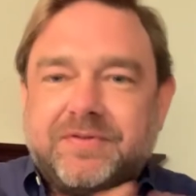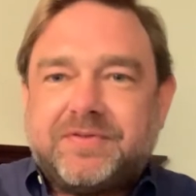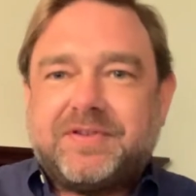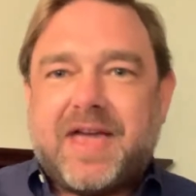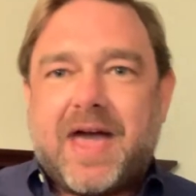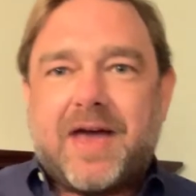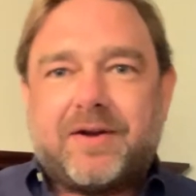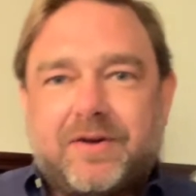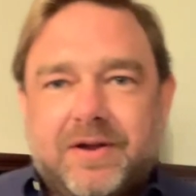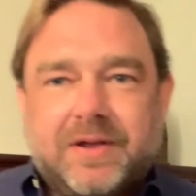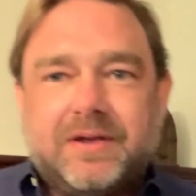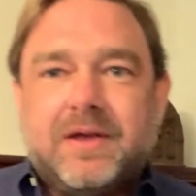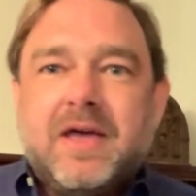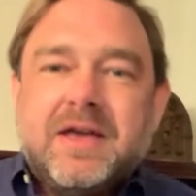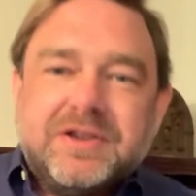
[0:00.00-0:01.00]
have scattered.
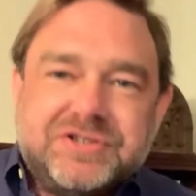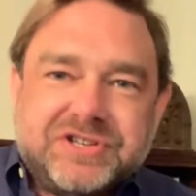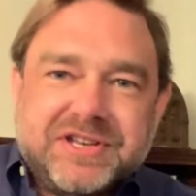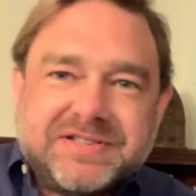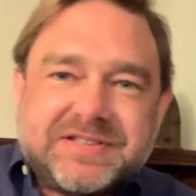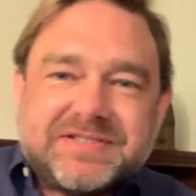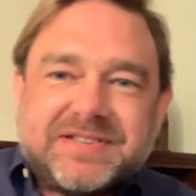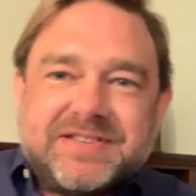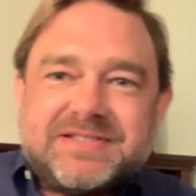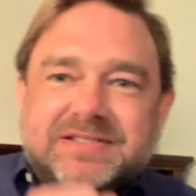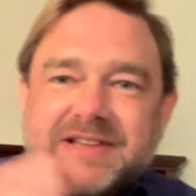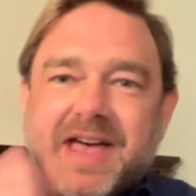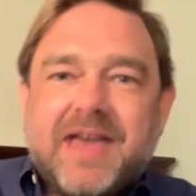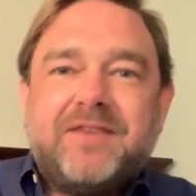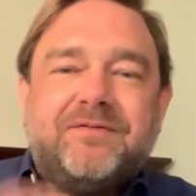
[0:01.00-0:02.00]
Jesus is
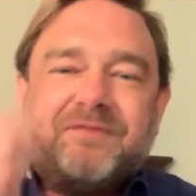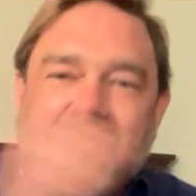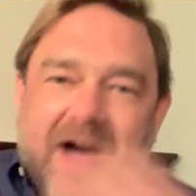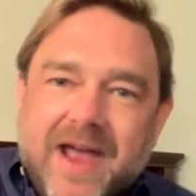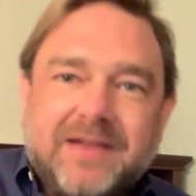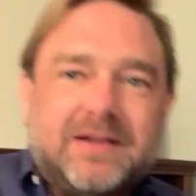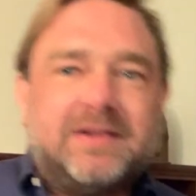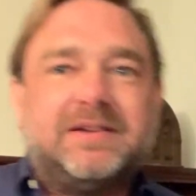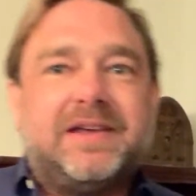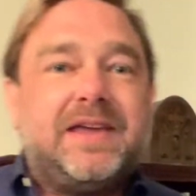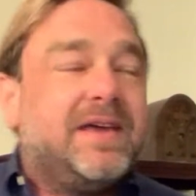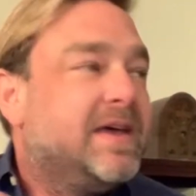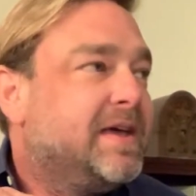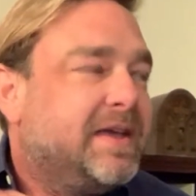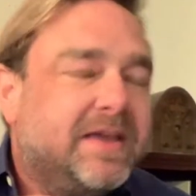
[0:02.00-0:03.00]
led
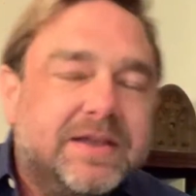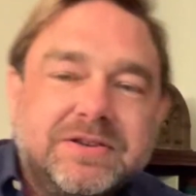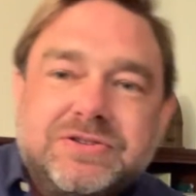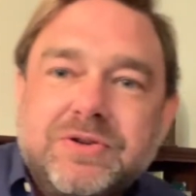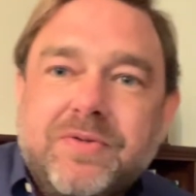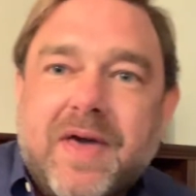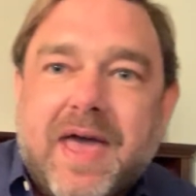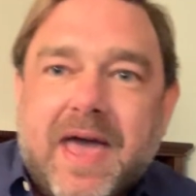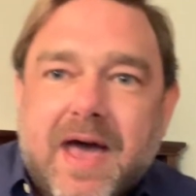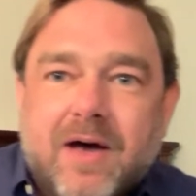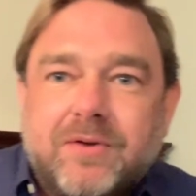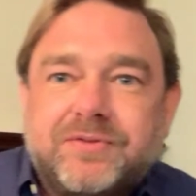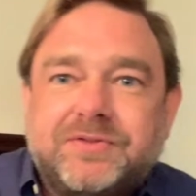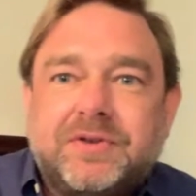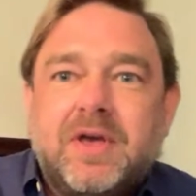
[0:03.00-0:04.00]
violently into the
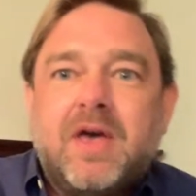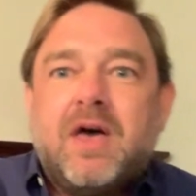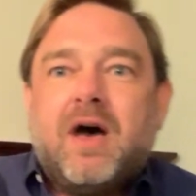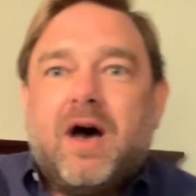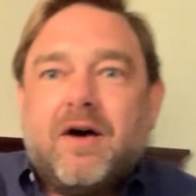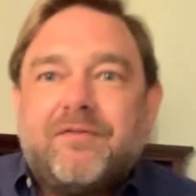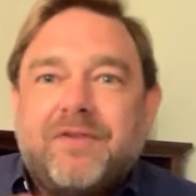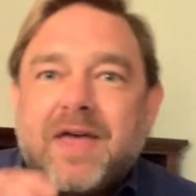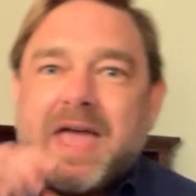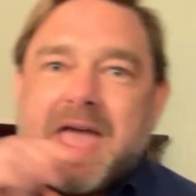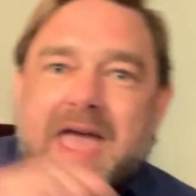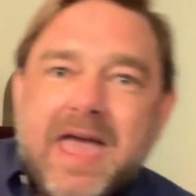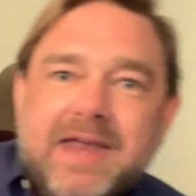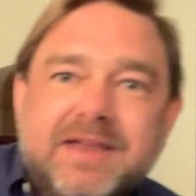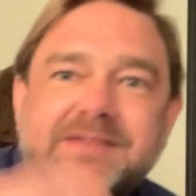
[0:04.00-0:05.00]
house of
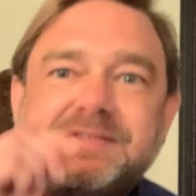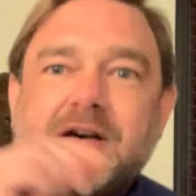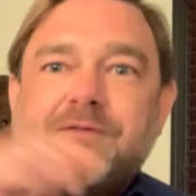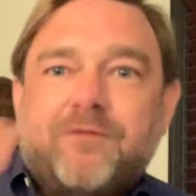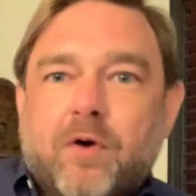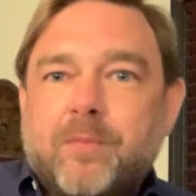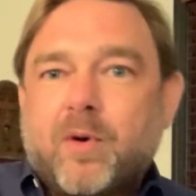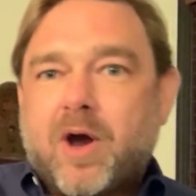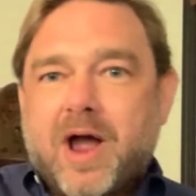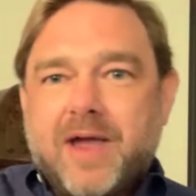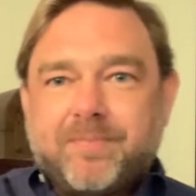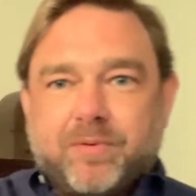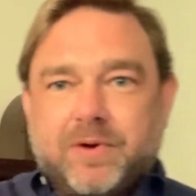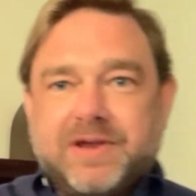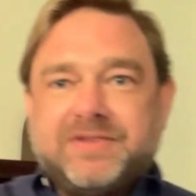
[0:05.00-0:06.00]
Annas, a former high
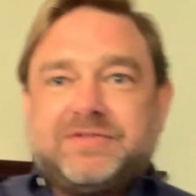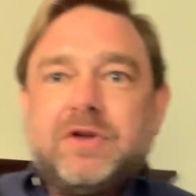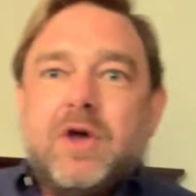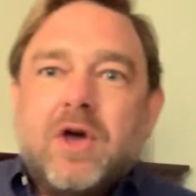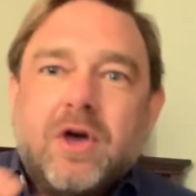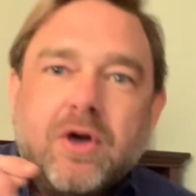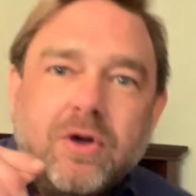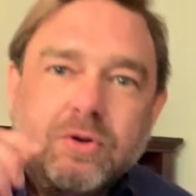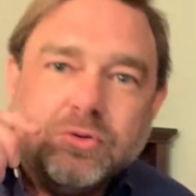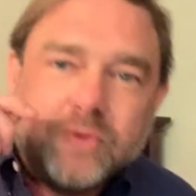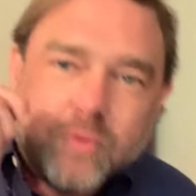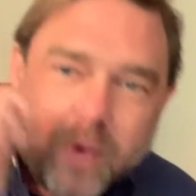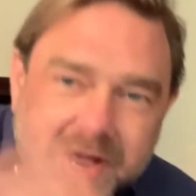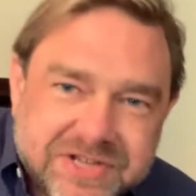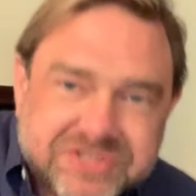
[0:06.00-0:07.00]
priest, who
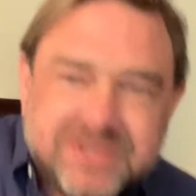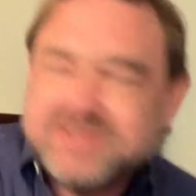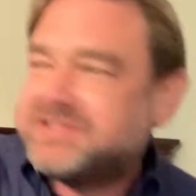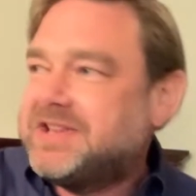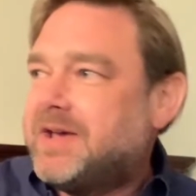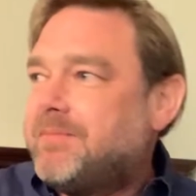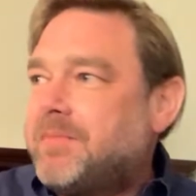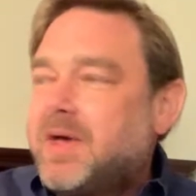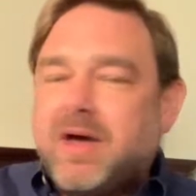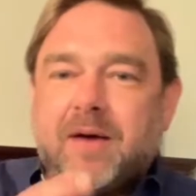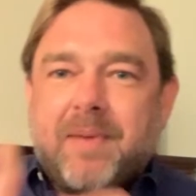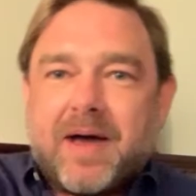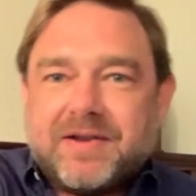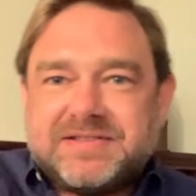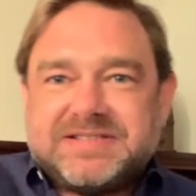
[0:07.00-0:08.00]
questions him
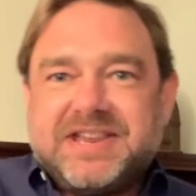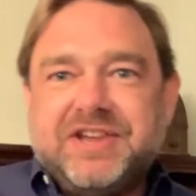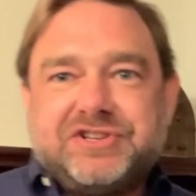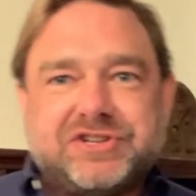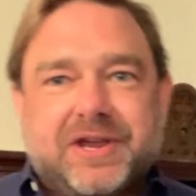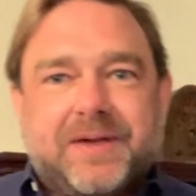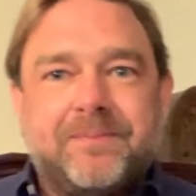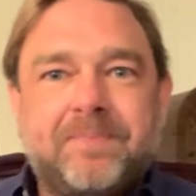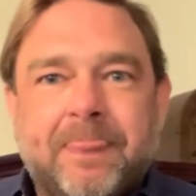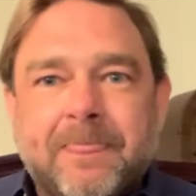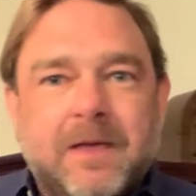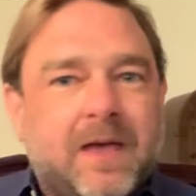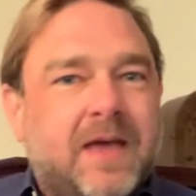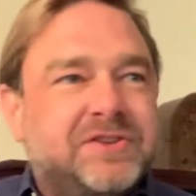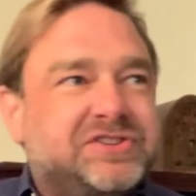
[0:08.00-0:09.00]
about his teaching,
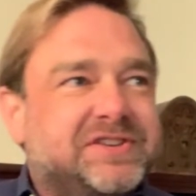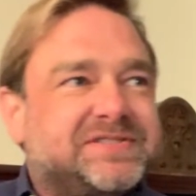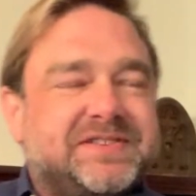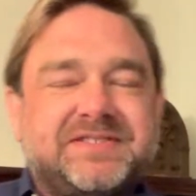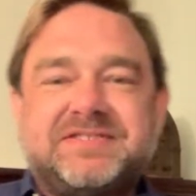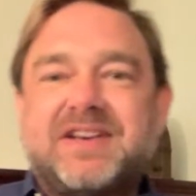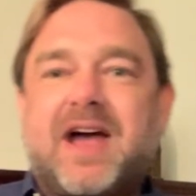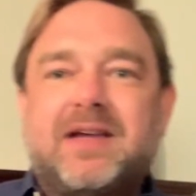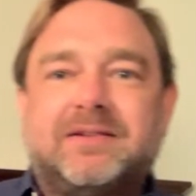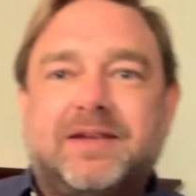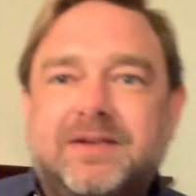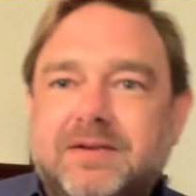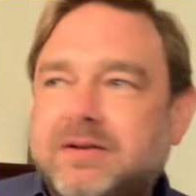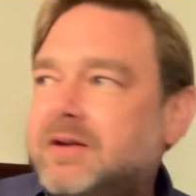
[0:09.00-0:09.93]
and Jesus is silent.